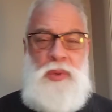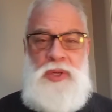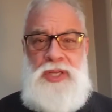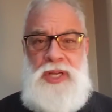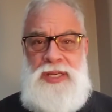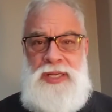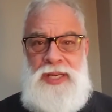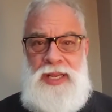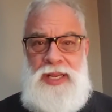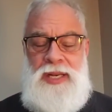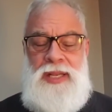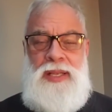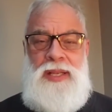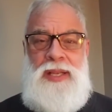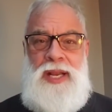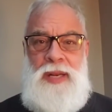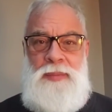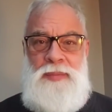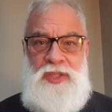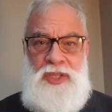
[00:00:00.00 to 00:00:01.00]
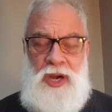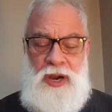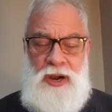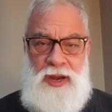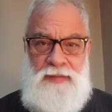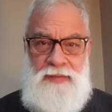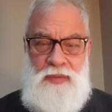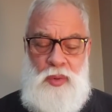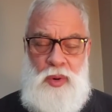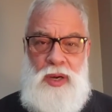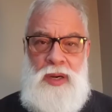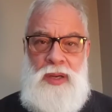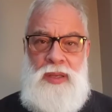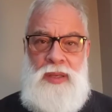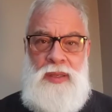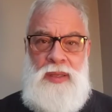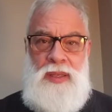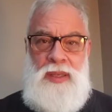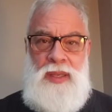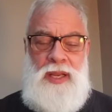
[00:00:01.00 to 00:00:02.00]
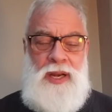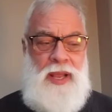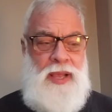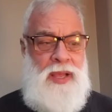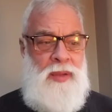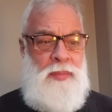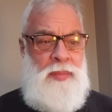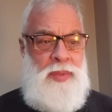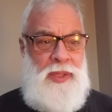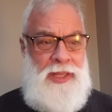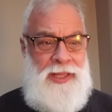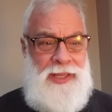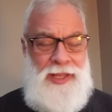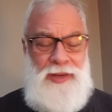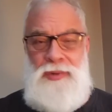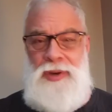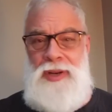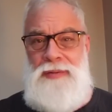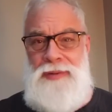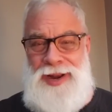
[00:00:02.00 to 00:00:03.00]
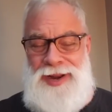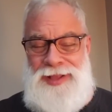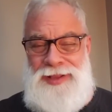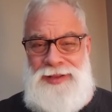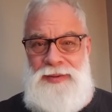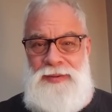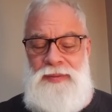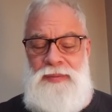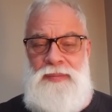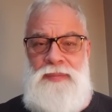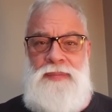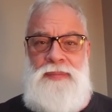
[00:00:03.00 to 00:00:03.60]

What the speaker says: Which I did, and I'm sorry for, and I completely regret it.